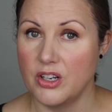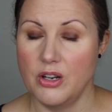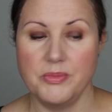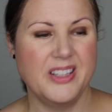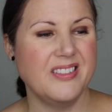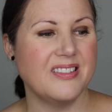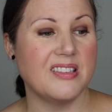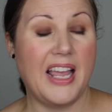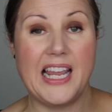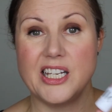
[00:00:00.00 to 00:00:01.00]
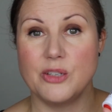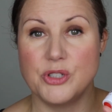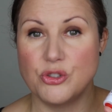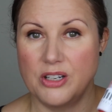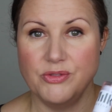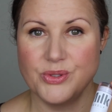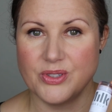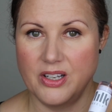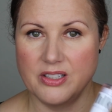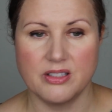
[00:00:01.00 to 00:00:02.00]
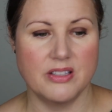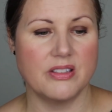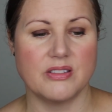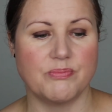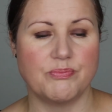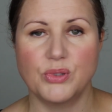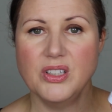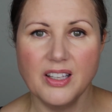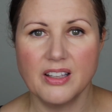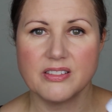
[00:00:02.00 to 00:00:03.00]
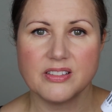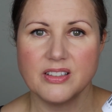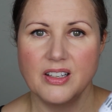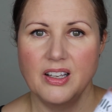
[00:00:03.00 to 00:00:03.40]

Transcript: I mean, this is a handy wee travel size. This is brilliant.